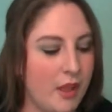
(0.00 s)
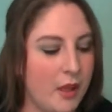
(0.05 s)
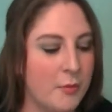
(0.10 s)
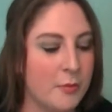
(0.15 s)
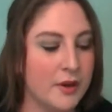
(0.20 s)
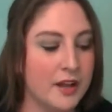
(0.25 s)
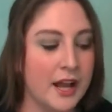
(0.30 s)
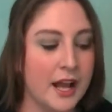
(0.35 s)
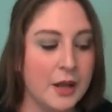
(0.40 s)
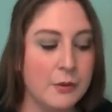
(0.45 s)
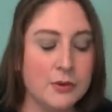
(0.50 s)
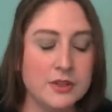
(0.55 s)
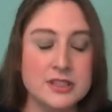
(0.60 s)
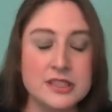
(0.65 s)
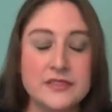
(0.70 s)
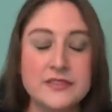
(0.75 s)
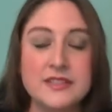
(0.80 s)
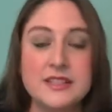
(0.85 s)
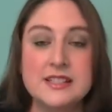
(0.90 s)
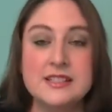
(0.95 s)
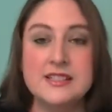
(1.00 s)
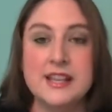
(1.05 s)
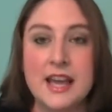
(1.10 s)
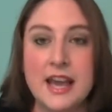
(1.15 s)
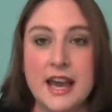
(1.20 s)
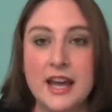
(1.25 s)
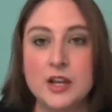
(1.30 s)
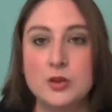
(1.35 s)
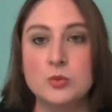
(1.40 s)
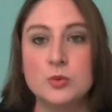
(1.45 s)
But I will definitely say I
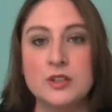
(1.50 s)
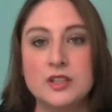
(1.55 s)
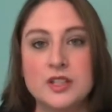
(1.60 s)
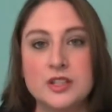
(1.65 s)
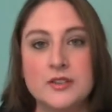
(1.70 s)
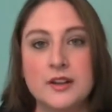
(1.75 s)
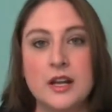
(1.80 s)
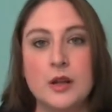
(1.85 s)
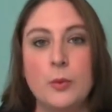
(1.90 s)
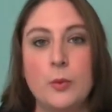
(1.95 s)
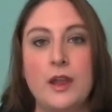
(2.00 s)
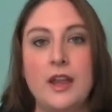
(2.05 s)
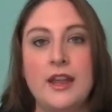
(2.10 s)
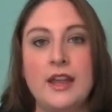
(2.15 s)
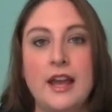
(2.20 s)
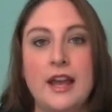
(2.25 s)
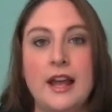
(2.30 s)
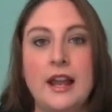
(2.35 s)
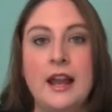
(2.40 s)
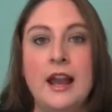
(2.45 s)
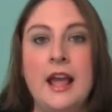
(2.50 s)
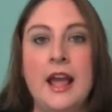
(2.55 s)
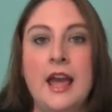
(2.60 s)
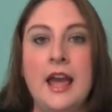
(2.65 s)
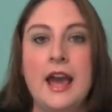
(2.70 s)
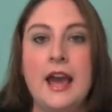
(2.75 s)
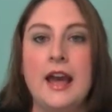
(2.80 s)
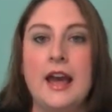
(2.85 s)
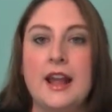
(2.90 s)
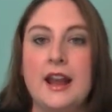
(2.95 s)
had a really great weekend
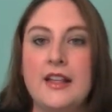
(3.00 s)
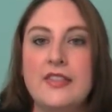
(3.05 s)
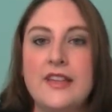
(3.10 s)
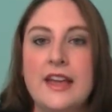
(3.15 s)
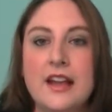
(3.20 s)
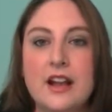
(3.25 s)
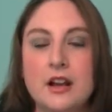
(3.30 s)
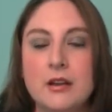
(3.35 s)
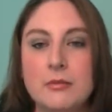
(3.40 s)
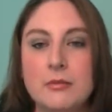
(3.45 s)
and I thank